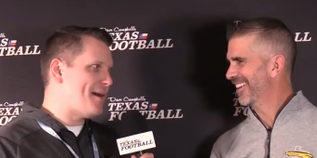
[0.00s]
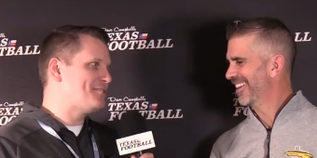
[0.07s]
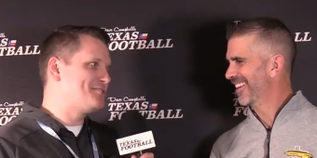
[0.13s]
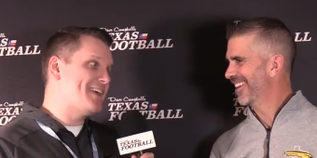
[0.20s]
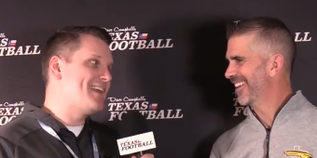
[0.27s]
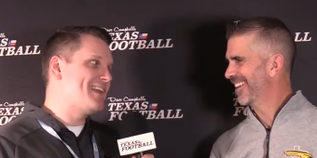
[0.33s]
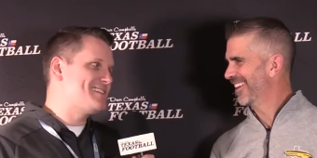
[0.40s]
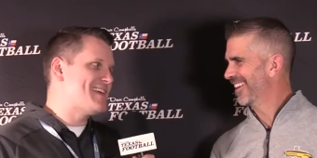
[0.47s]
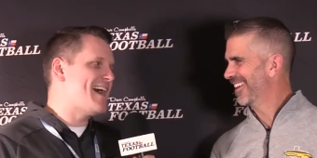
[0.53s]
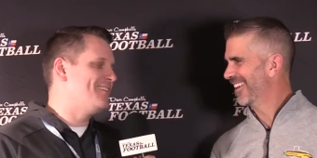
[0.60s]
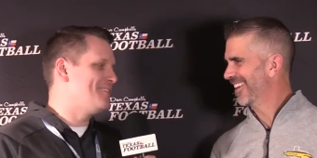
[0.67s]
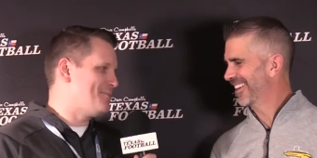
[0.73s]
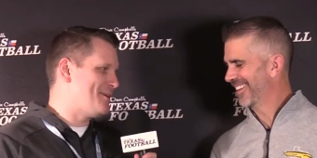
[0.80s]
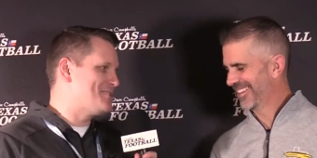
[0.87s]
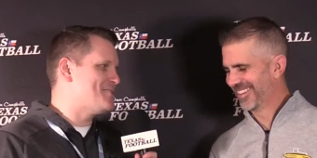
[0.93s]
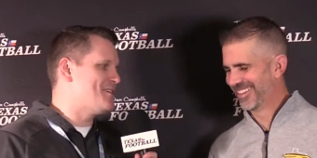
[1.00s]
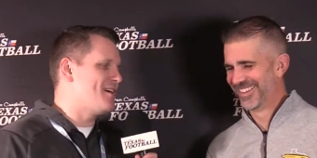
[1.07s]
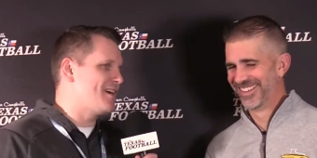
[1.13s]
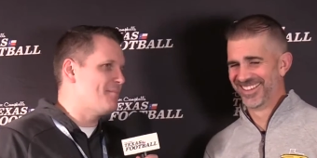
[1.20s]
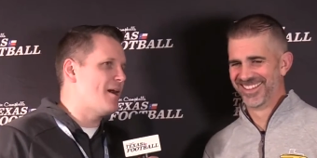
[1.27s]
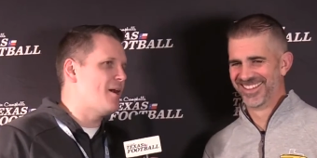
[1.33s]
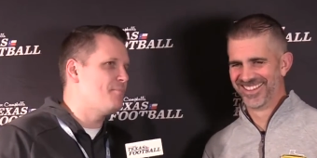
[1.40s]
Speaker 1: outstanding talent we can
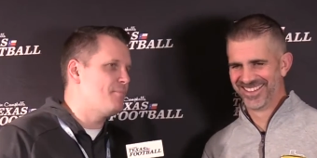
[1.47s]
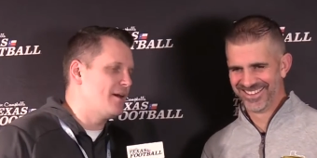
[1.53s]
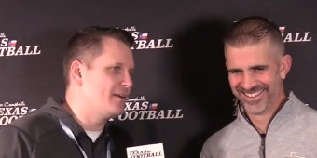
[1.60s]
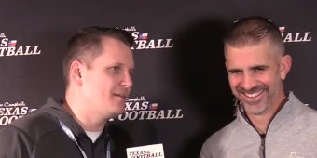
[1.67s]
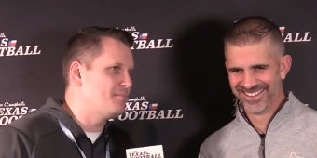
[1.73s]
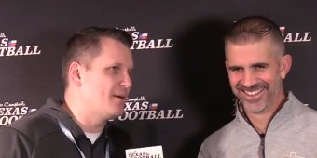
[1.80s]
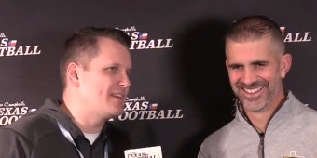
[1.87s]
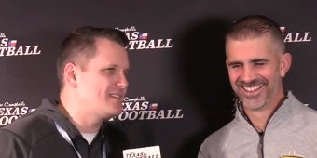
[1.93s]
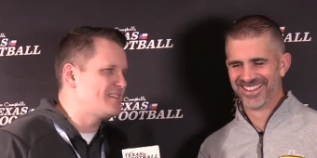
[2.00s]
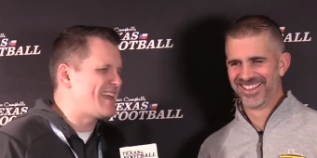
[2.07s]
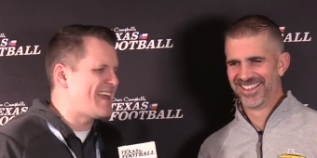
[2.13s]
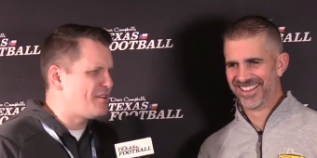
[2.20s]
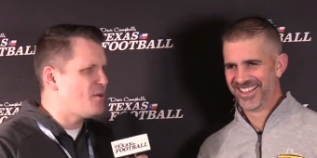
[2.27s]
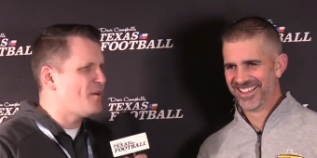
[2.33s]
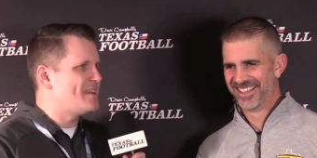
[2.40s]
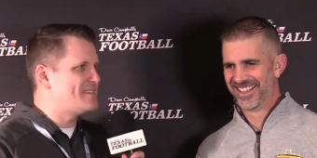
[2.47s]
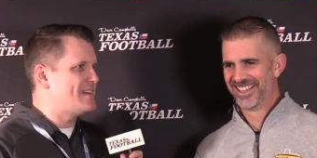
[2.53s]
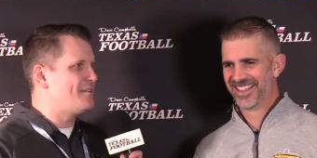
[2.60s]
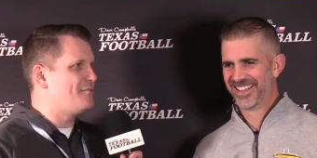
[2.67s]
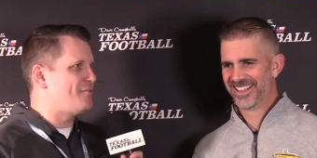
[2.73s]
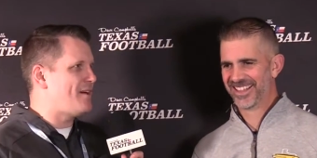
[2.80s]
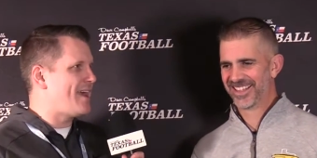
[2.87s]
talk about but but can you
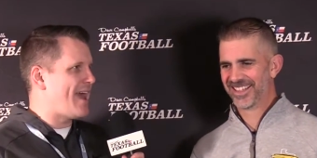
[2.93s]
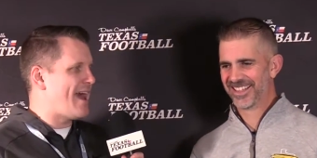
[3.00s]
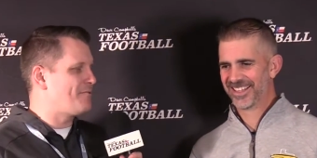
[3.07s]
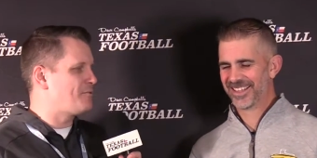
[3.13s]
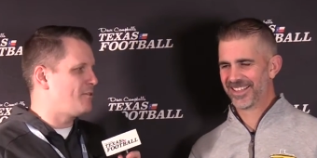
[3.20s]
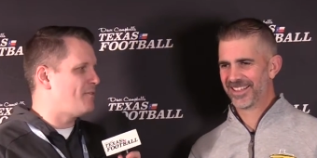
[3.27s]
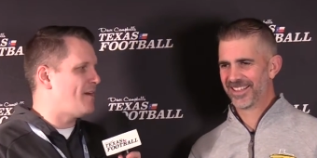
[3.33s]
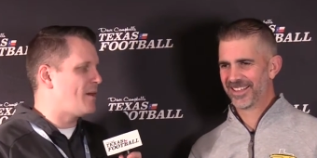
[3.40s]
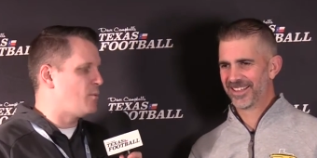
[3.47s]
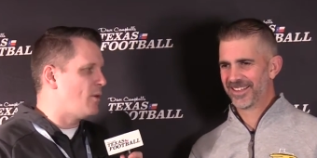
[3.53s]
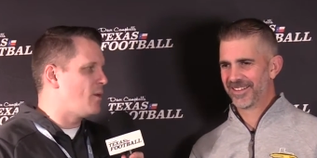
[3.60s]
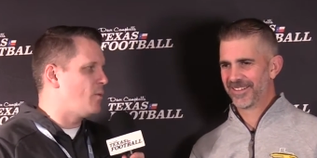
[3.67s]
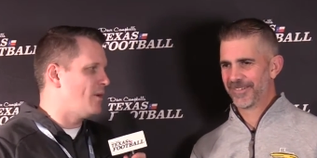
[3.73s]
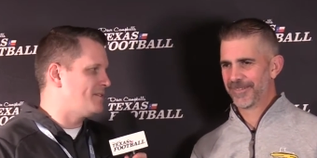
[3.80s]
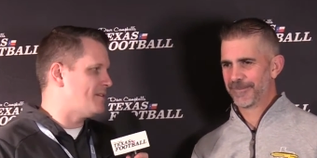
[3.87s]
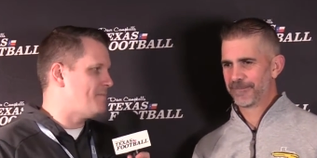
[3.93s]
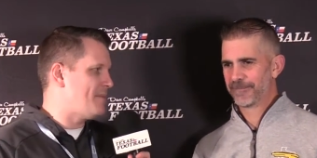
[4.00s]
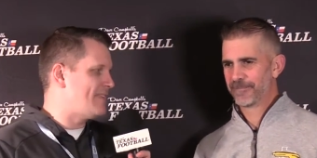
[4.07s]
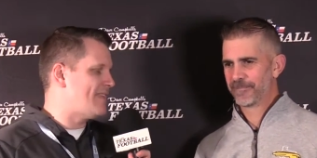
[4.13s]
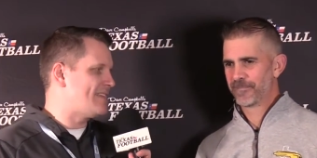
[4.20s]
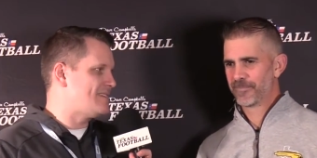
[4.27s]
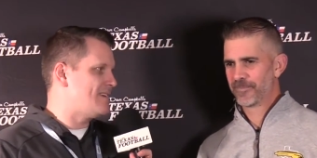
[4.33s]
identify after the fact what it was that
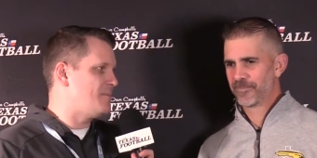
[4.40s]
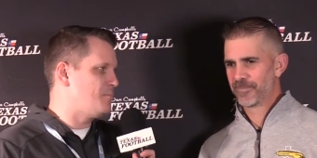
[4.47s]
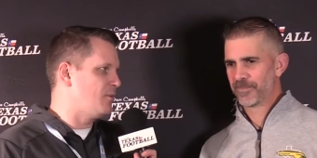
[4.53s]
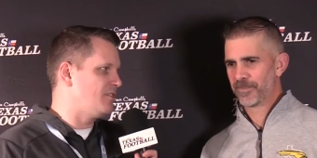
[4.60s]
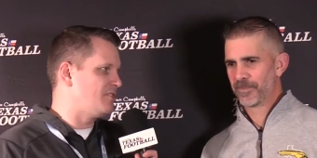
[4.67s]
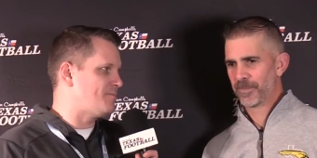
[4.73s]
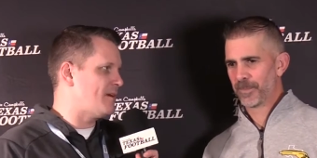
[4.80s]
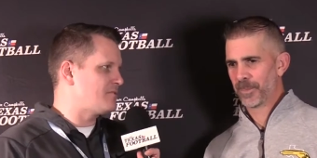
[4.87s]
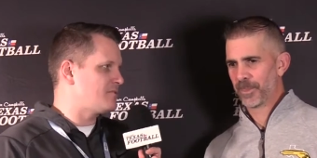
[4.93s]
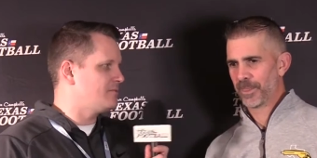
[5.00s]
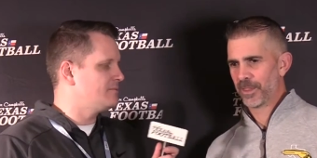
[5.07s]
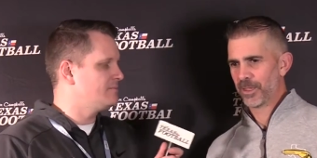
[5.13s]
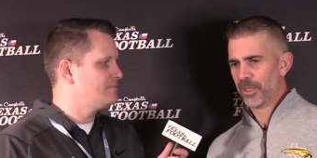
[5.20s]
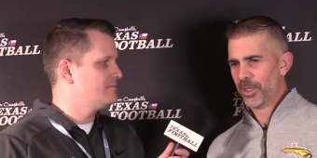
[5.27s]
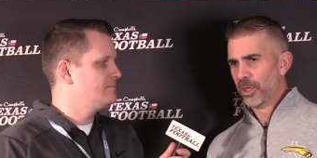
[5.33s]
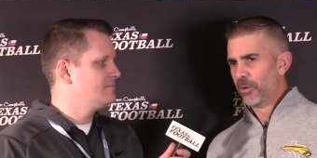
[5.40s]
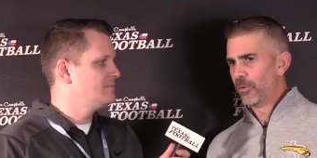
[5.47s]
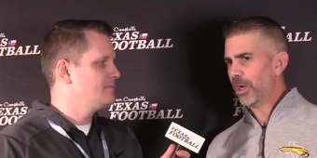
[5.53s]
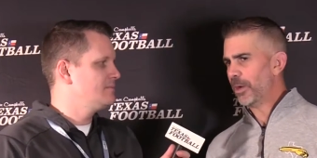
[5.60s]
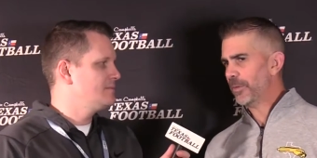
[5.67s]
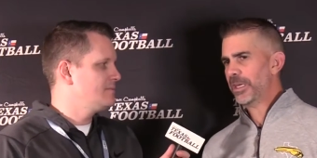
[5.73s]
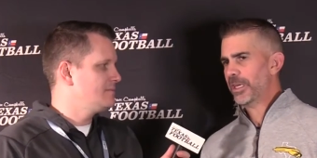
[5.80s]
made that team really special
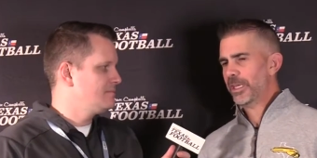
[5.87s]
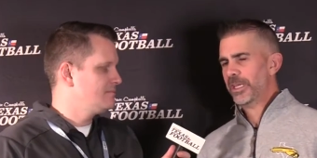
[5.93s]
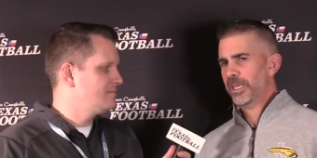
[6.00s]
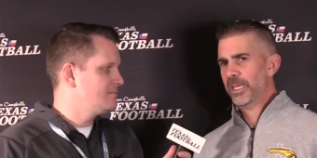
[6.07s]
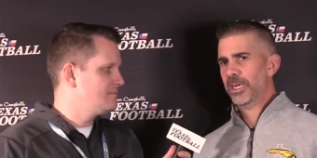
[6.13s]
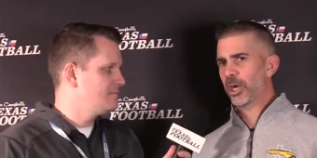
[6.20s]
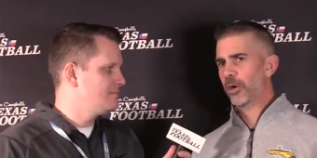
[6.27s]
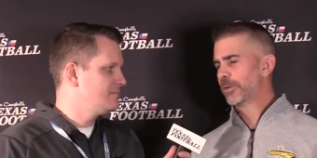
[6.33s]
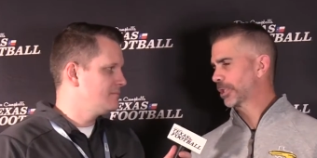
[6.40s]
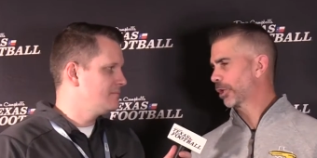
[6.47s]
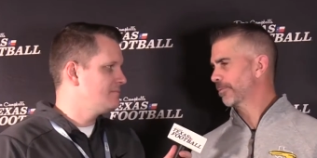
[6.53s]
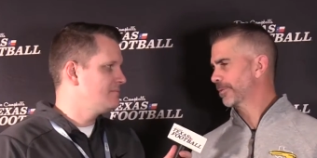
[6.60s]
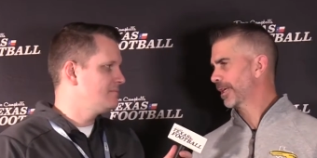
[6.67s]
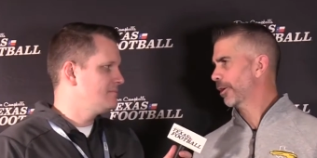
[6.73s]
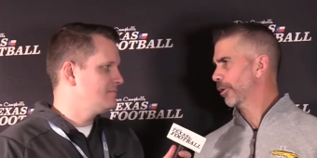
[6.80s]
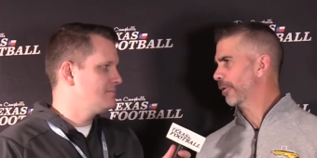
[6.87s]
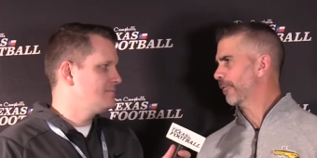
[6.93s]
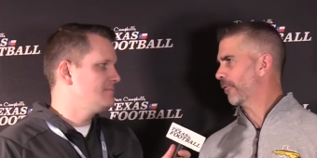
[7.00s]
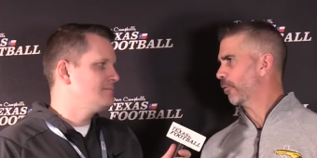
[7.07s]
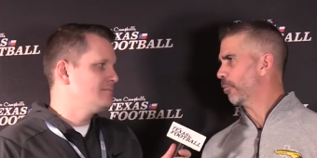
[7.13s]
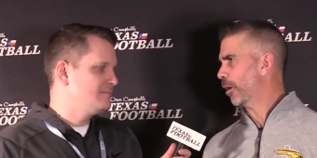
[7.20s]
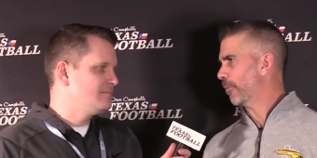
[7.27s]
well, I mean,
Speaker 2: it, it, always comes down to the
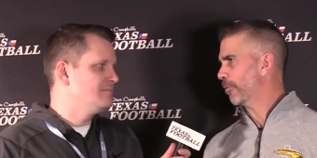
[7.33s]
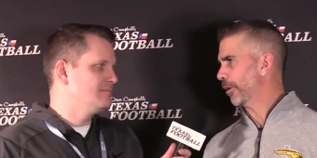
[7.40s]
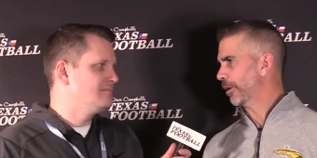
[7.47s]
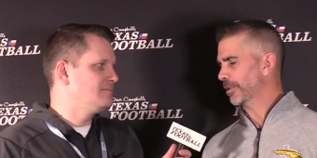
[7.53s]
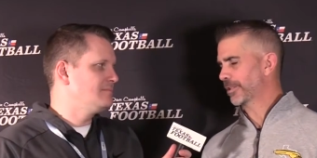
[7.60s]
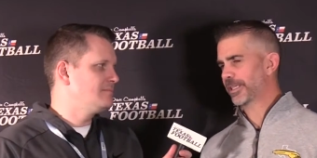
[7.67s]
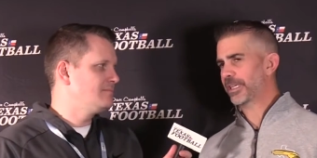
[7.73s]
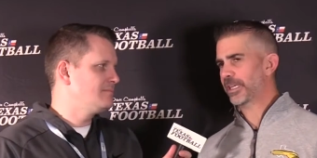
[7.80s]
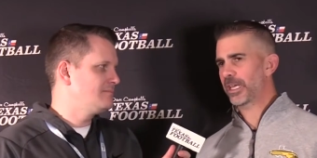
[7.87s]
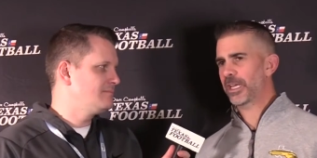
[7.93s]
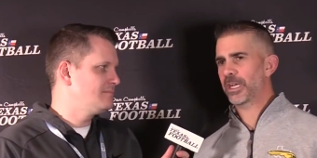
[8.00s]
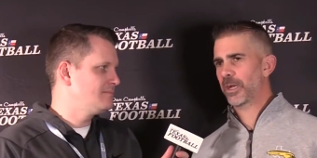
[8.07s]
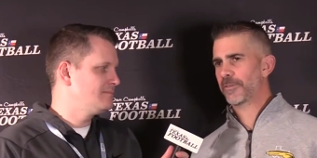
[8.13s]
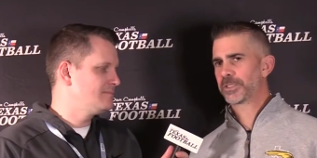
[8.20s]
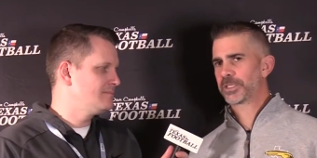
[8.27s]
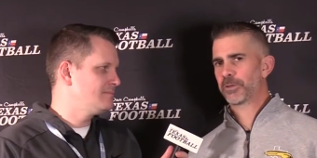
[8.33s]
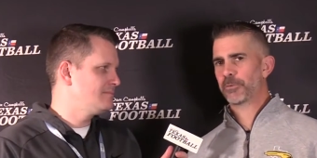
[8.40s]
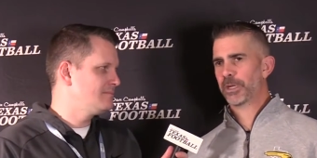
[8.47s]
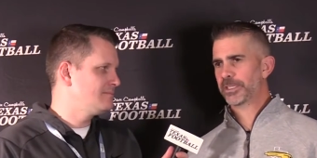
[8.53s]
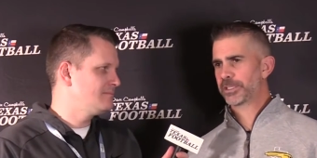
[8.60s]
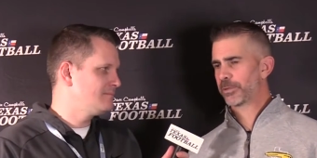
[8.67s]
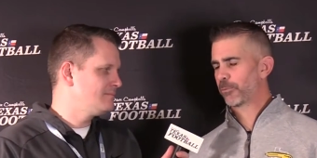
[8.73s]
football players, and, and obviously
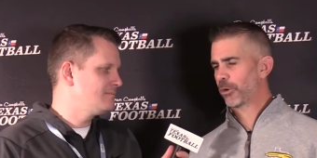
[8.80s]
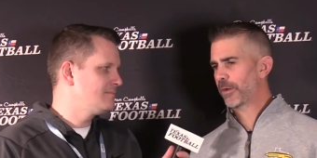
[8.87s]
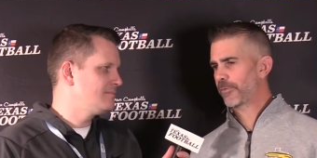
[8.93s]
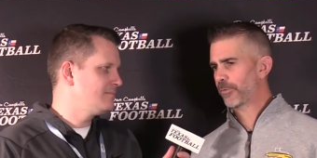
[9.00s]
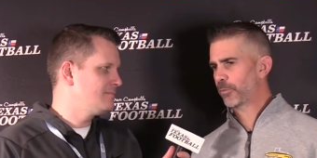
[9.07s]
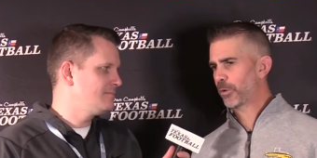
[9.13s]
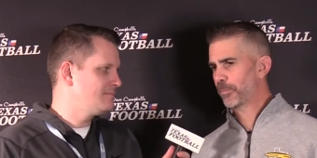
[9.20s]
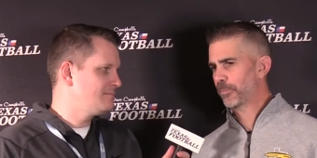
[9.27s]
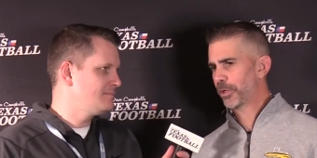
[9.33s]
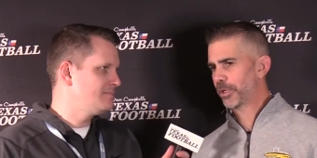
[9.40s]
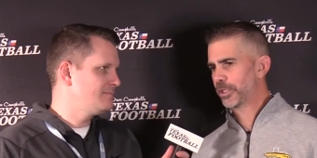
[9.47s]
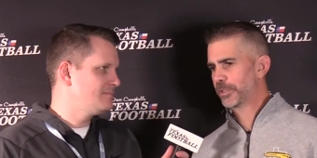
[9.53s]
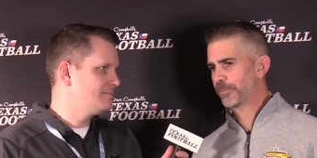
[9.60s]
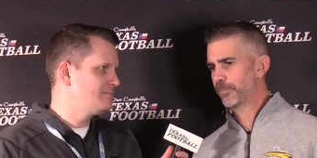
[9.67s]
we had some great football players,